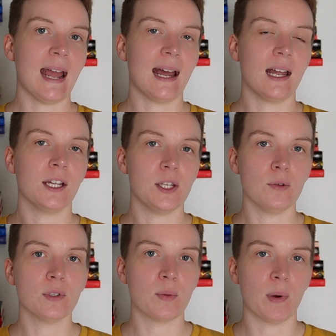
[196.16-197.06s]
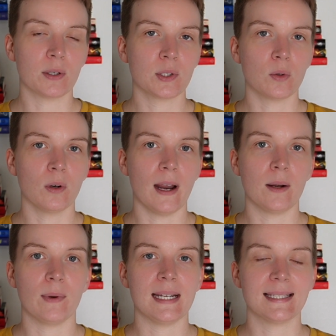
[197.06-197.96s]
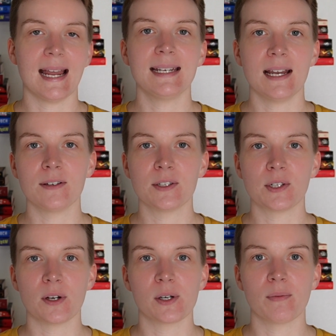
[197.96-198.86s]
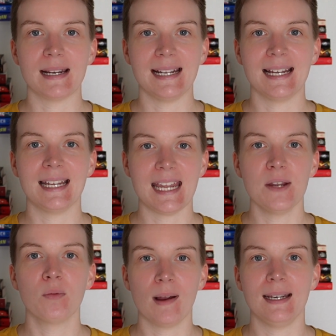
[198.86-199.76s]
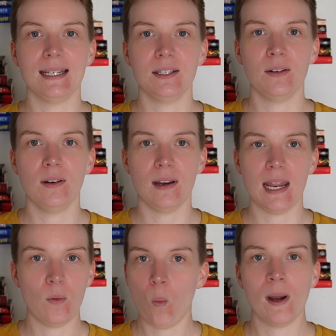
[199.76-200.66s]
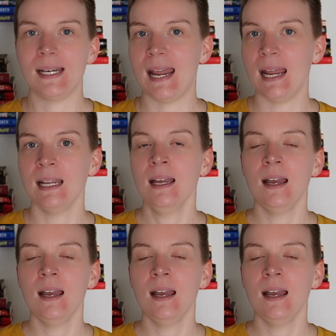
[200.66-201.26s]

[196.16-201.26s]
at a used bookstore, and when he sat down and started reading it, he read it in one day.